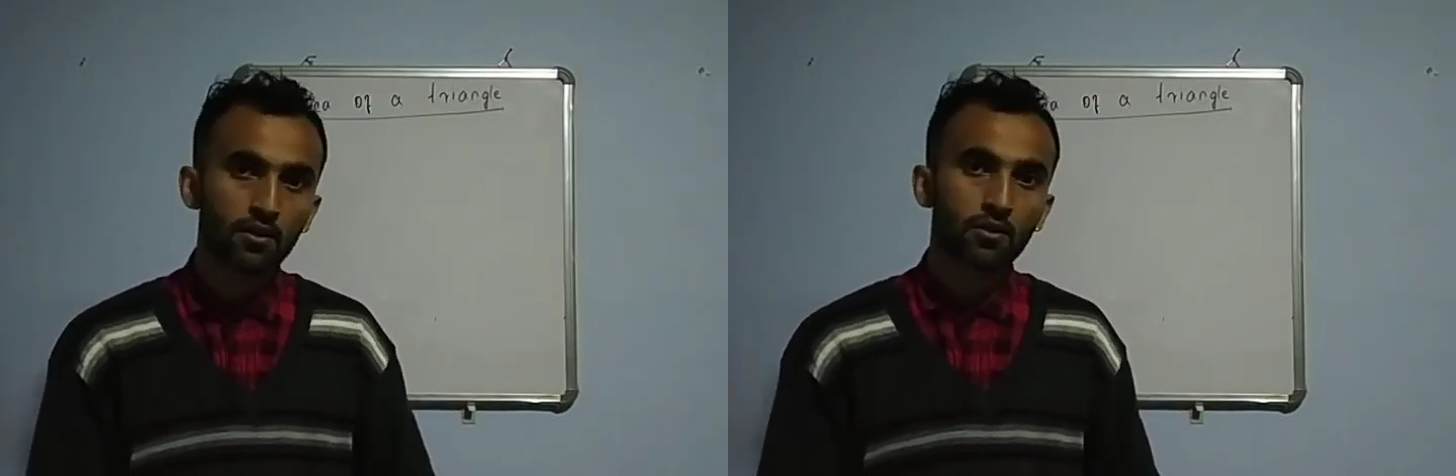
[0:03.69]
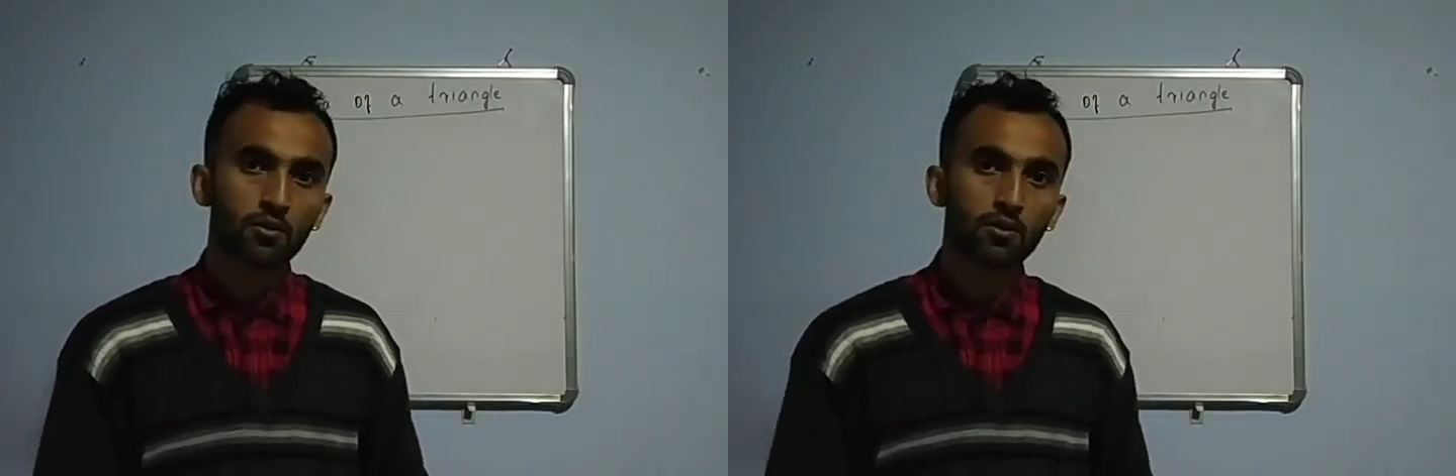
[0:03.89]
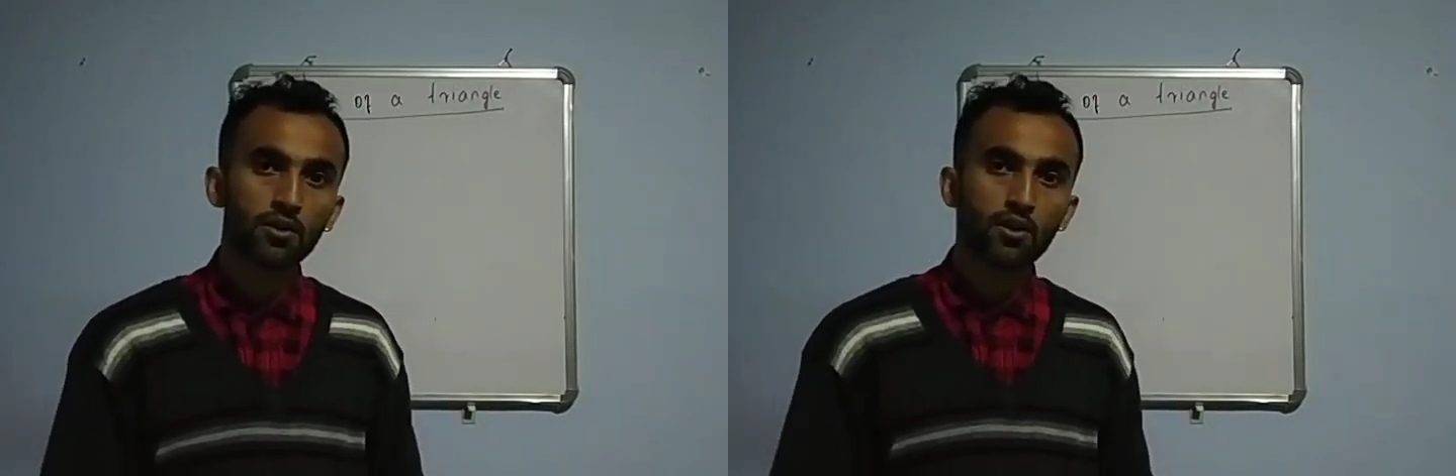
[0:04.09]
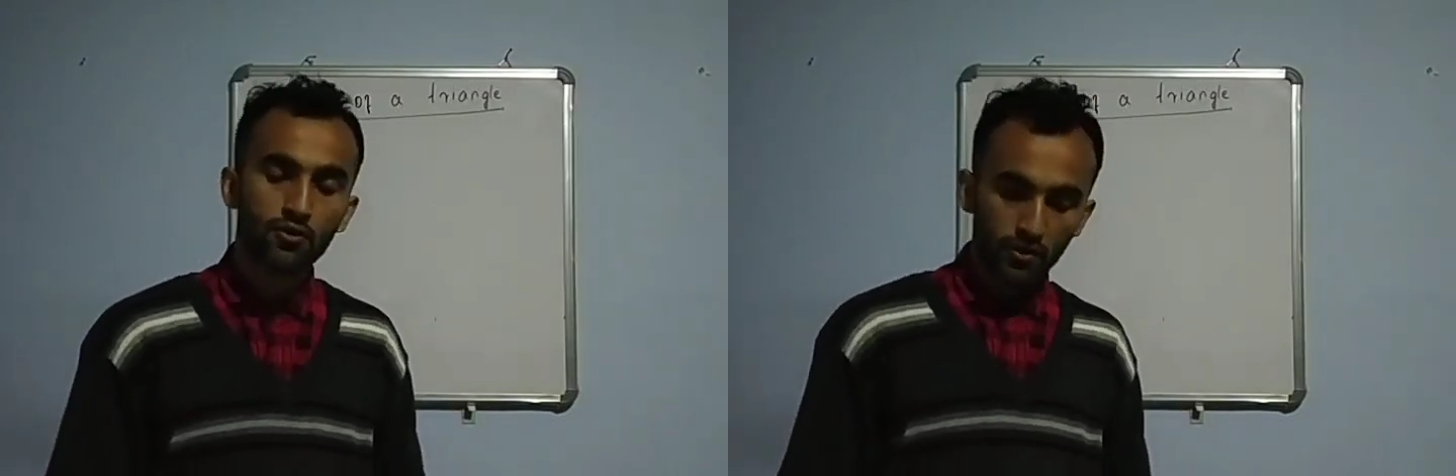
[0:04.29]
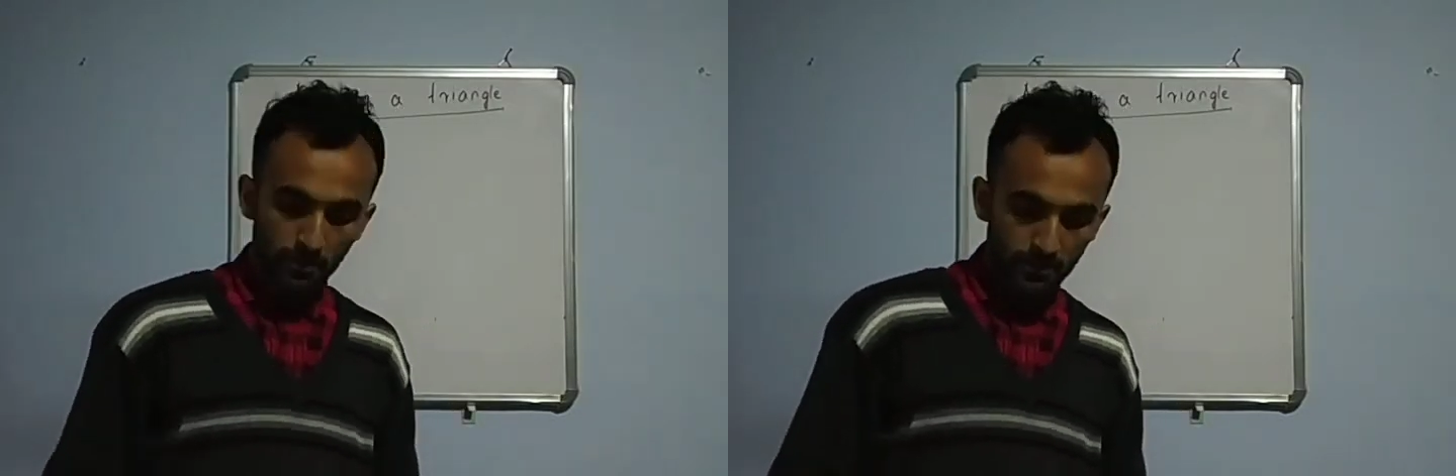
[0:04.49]
coordinate
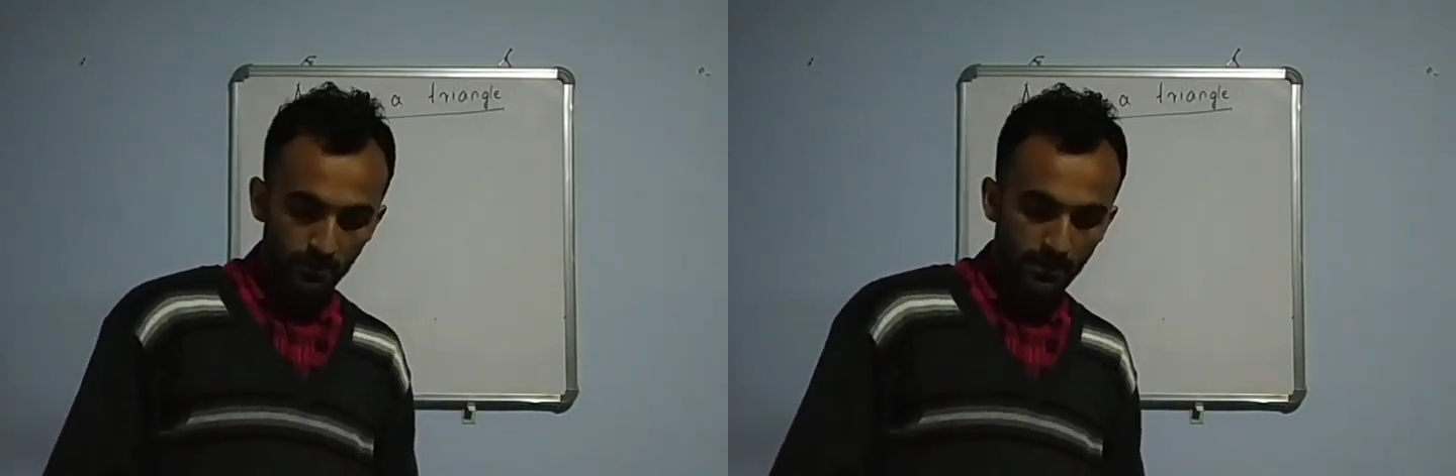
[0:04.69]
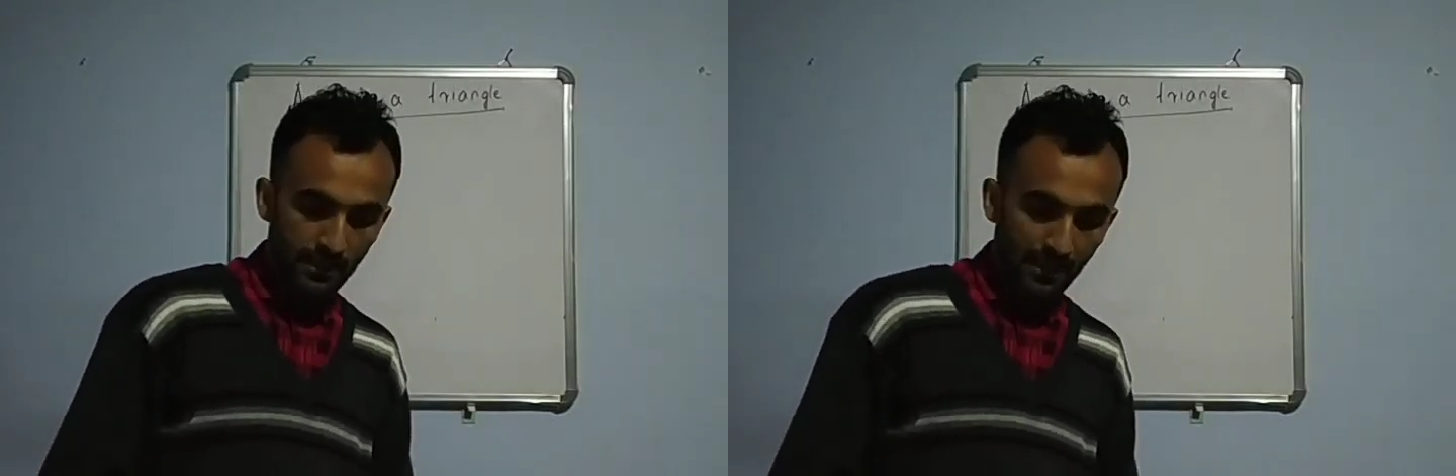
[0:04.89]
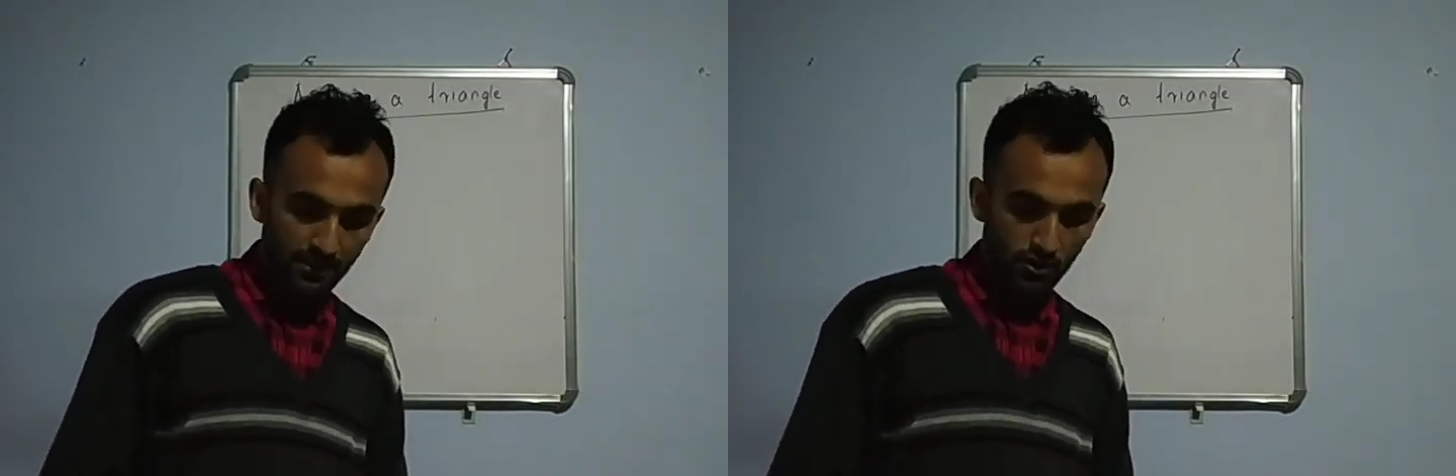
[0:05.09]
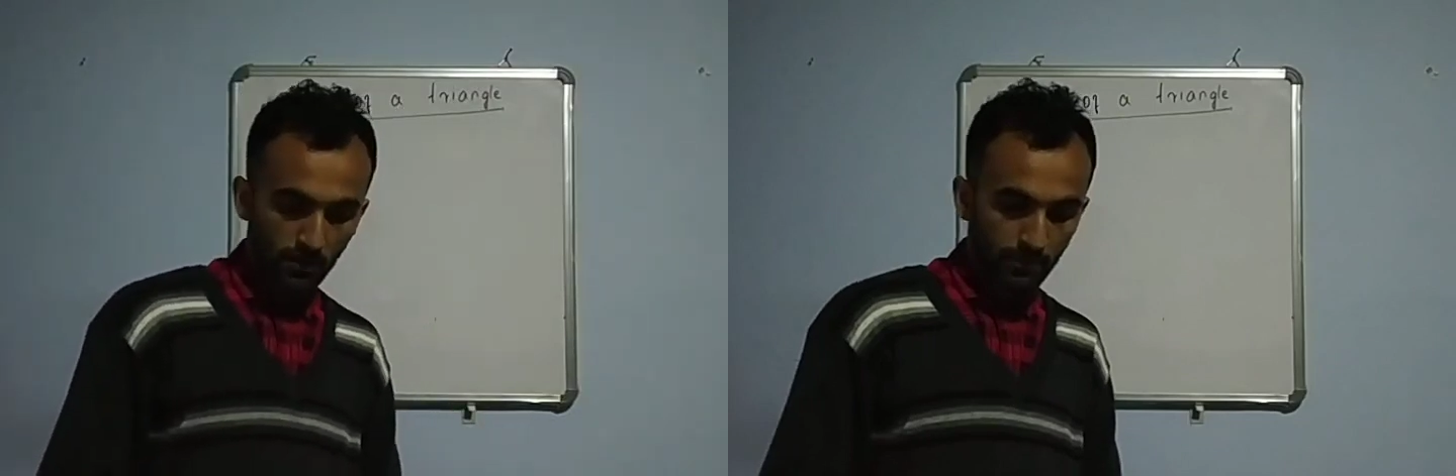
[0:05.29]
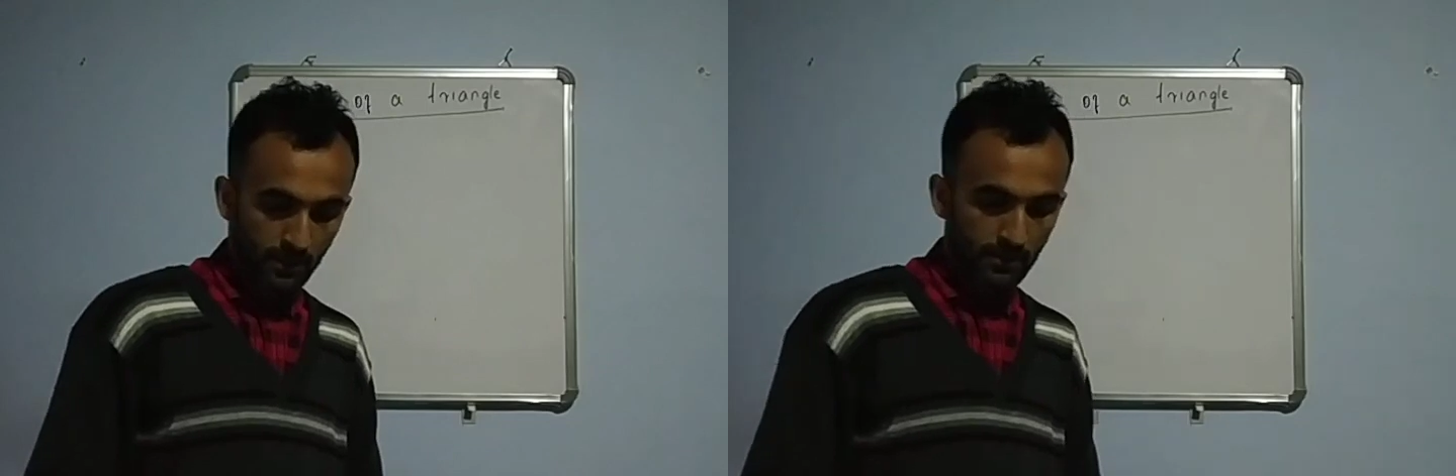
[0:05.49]
geometry, the last
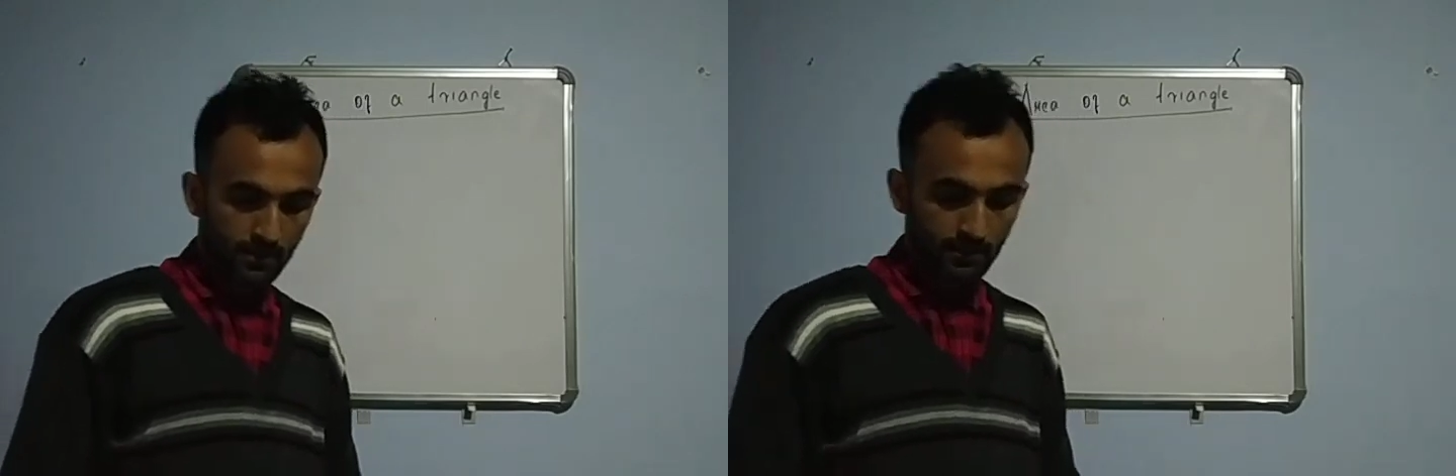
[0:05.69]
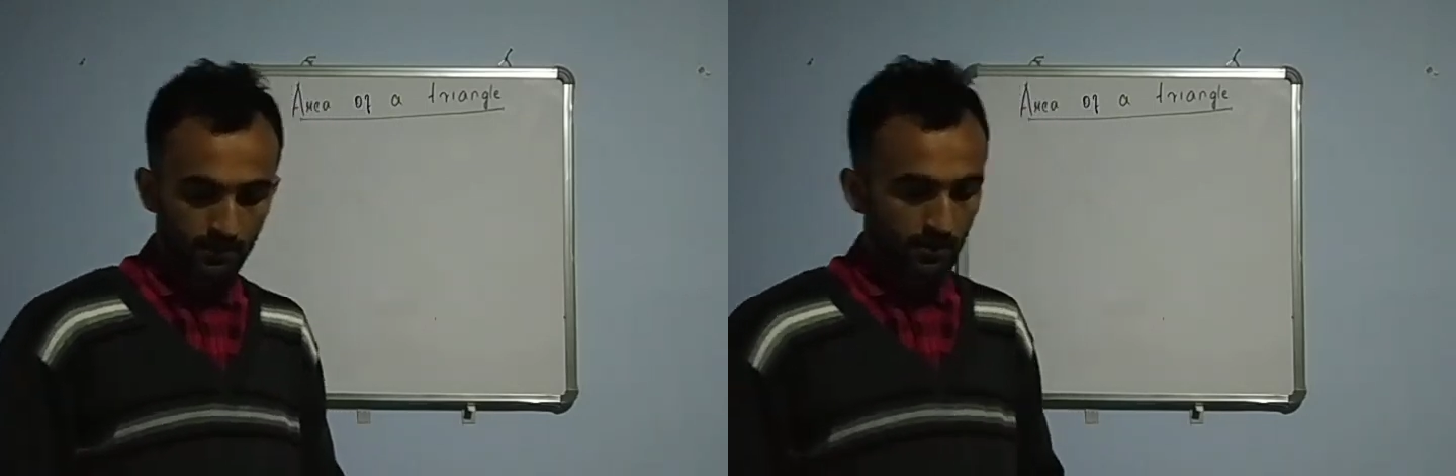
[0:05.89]
topic,